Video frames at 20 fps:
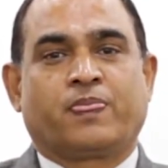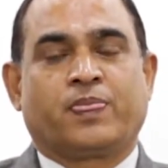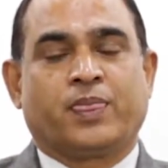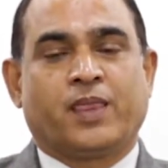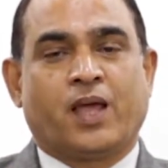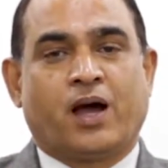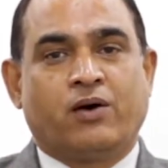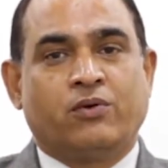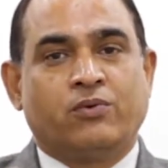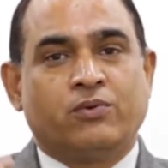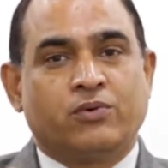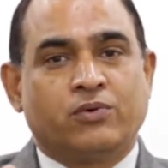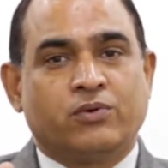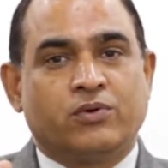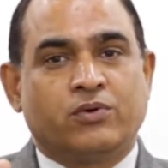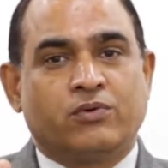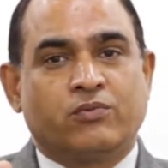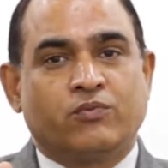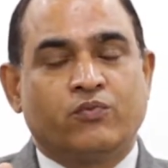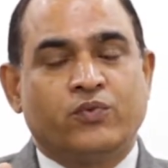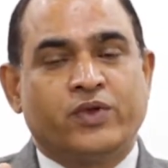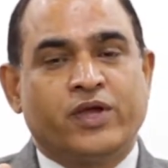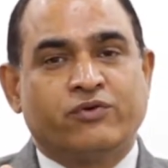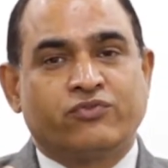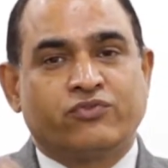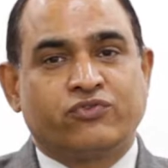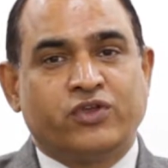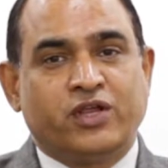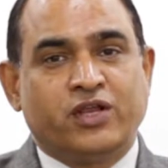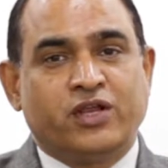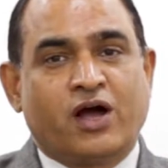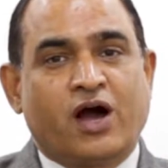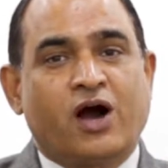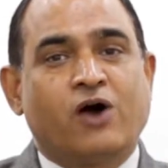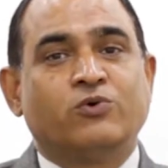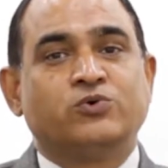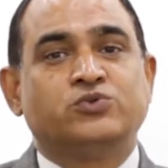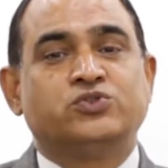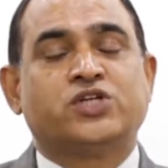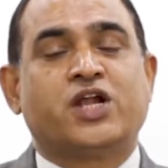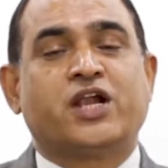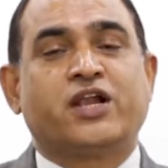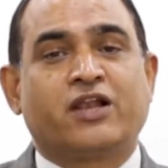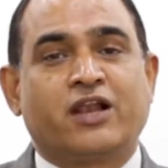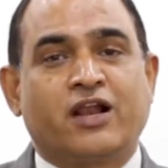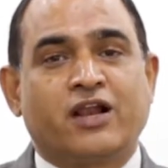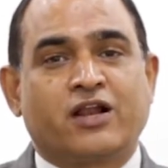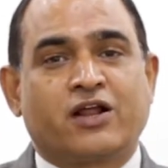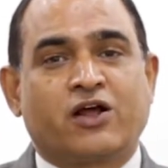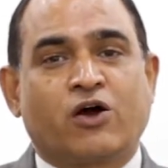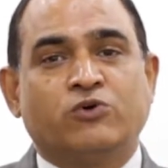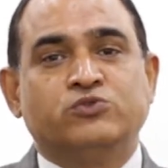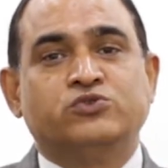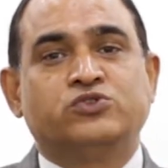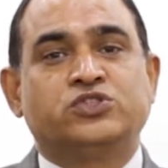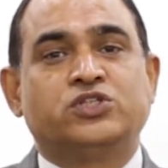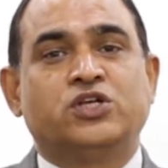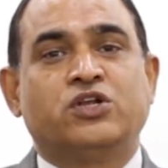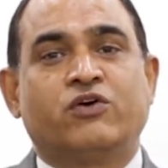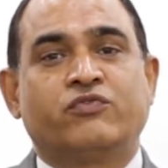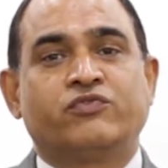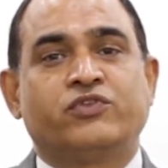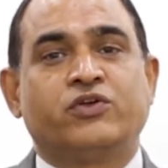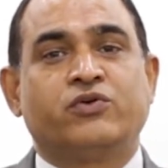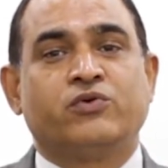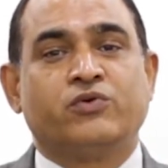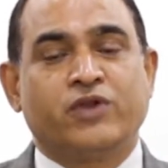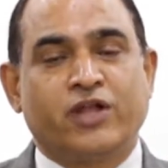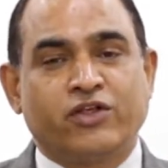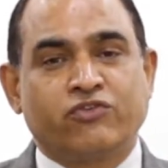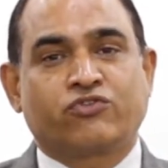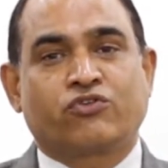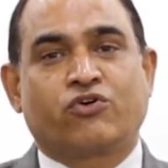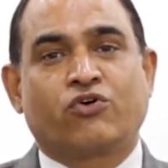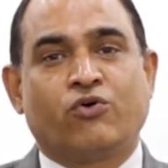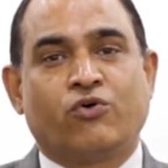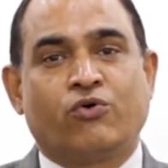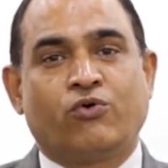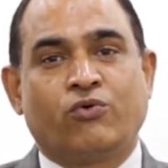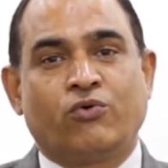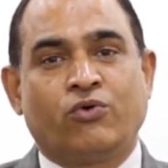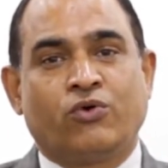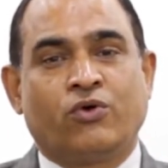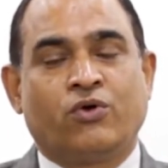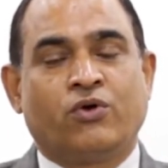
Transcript: Now, we have seen how General Council of the UNESCO